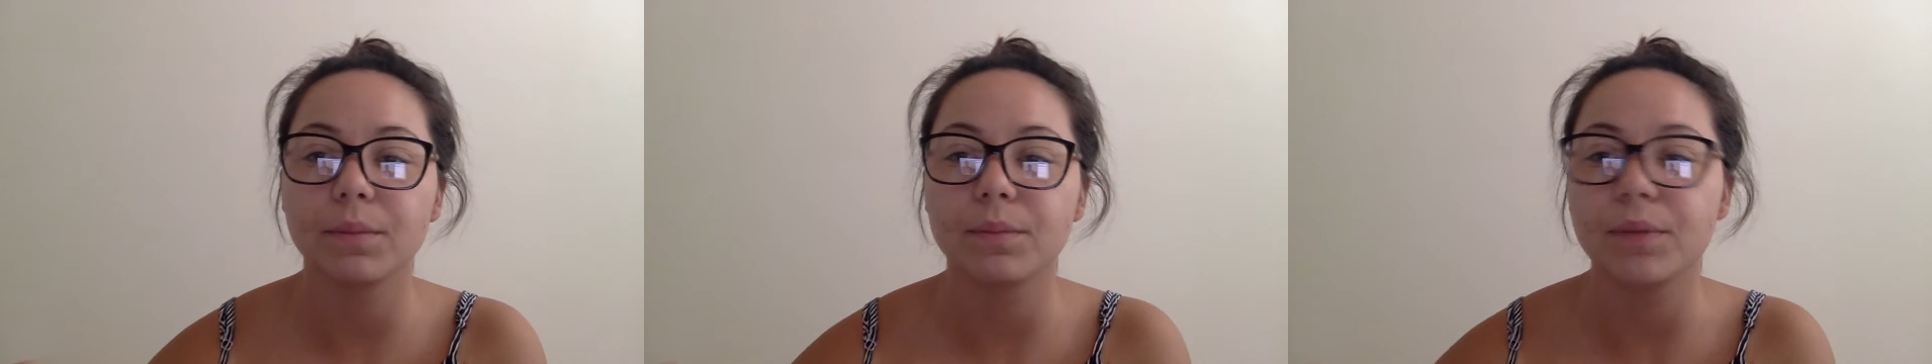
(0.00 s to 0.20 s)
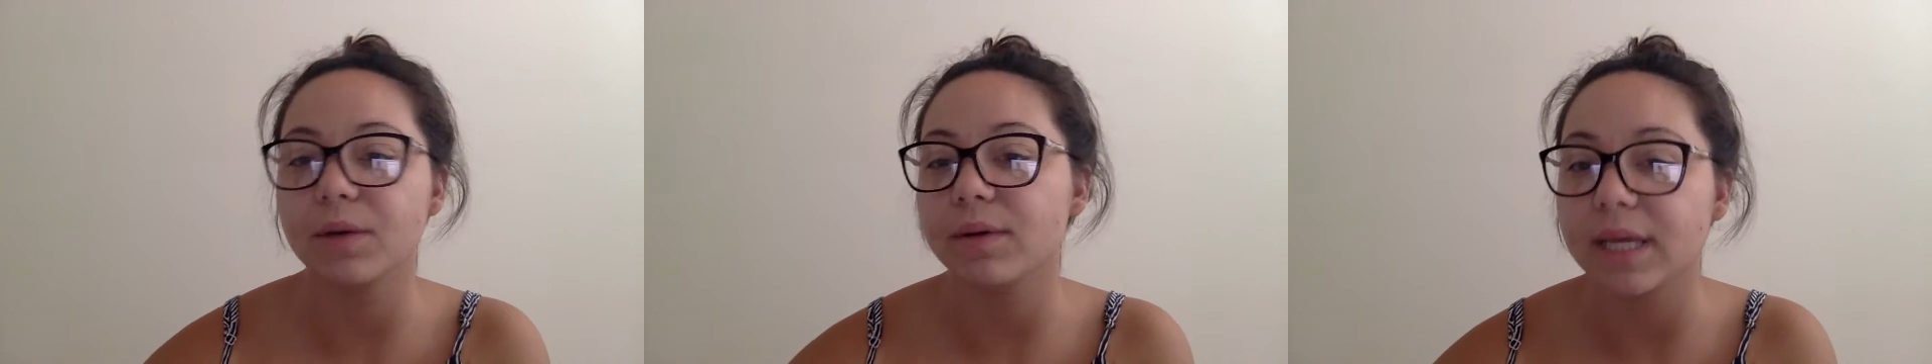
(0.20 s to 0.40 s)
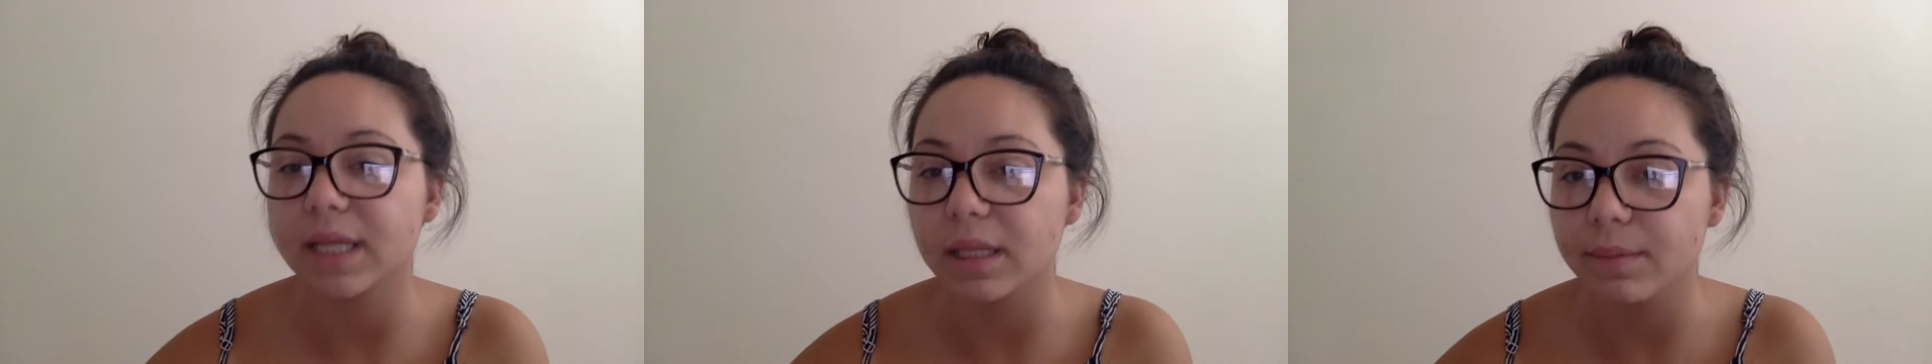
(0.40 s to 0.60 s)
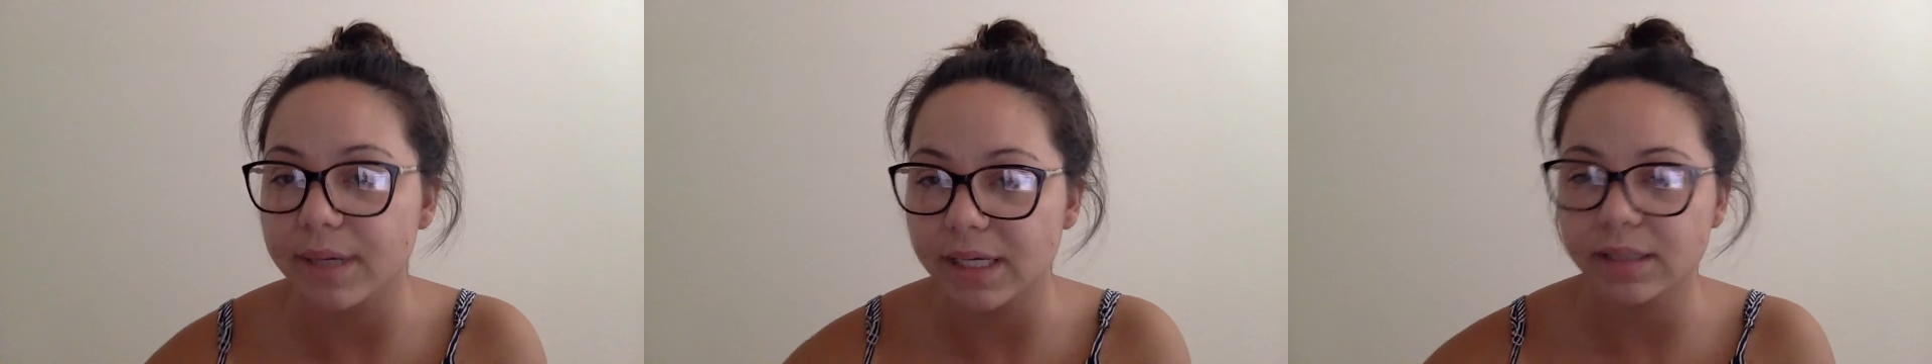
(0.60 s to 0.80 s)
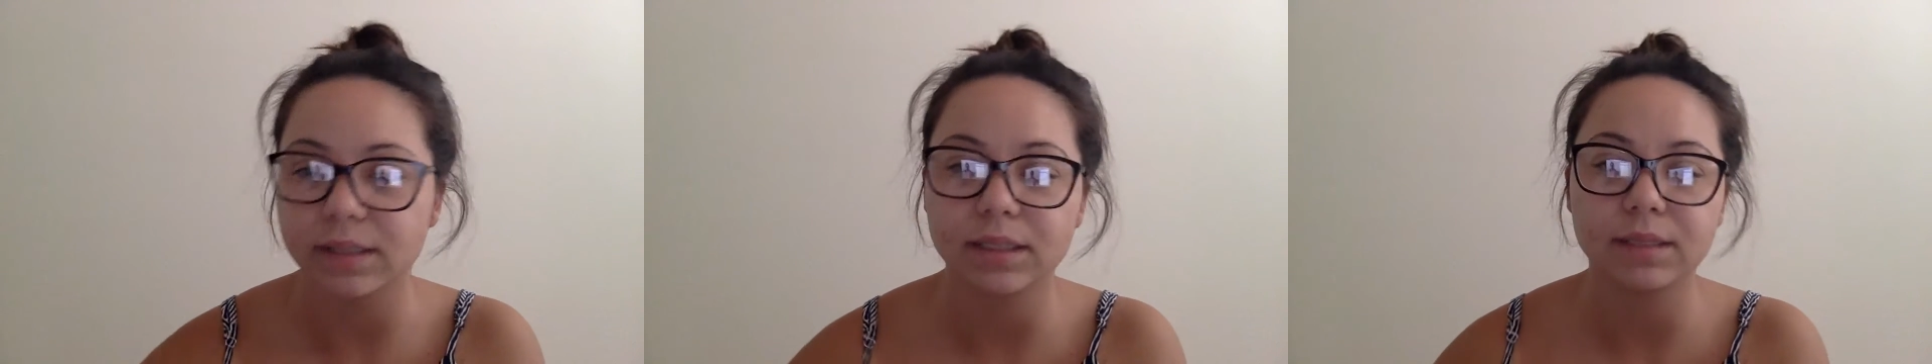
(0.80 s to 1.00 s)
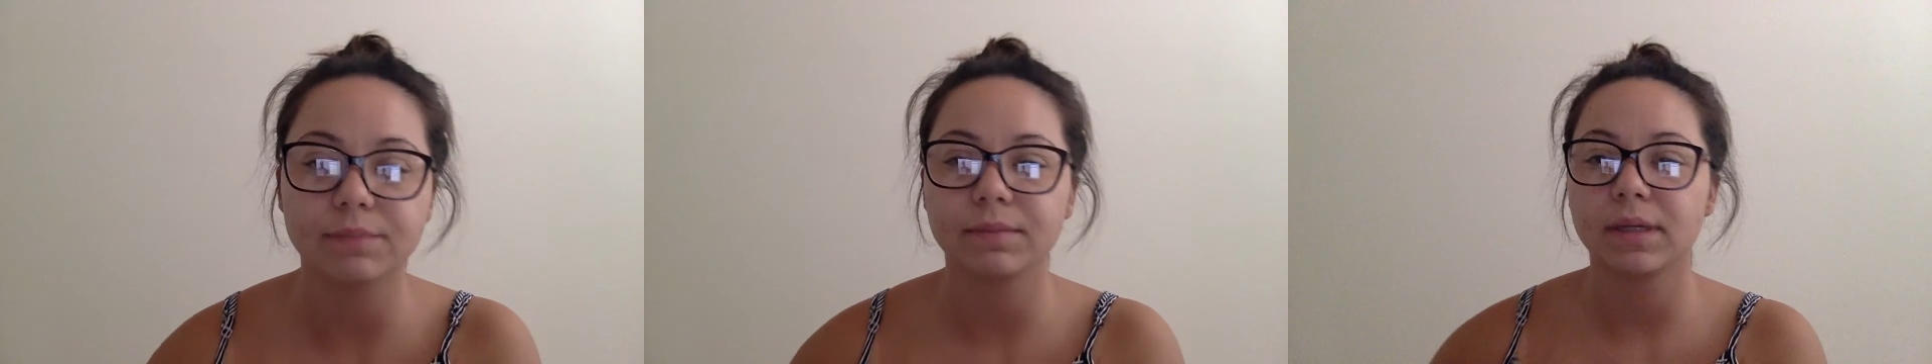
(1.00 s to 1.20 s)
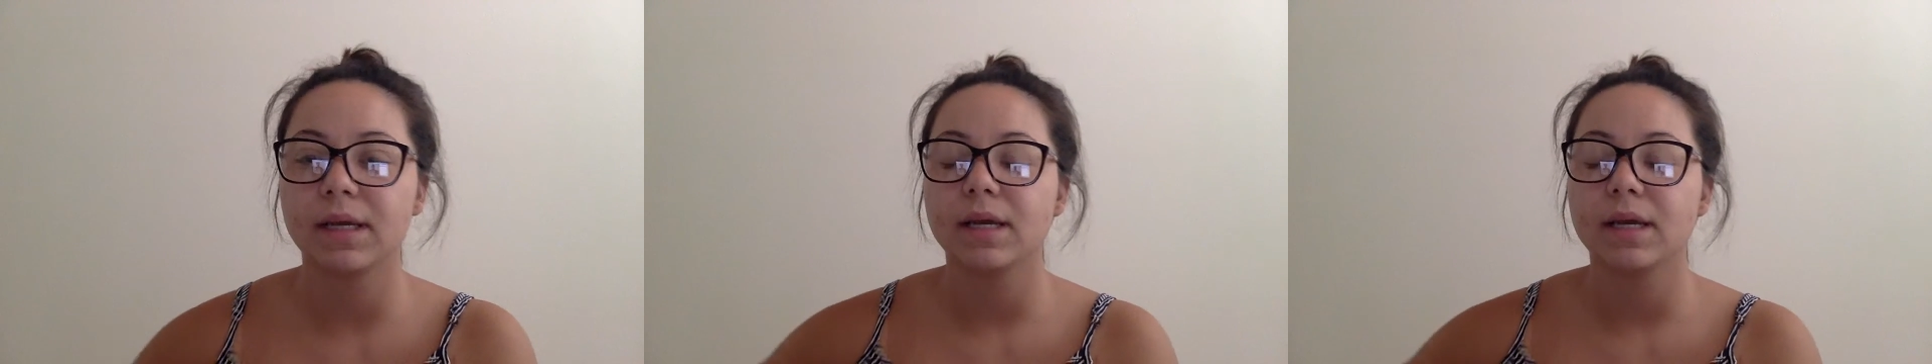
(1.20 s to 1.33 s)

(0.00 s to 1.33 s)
Beauty and the Beast.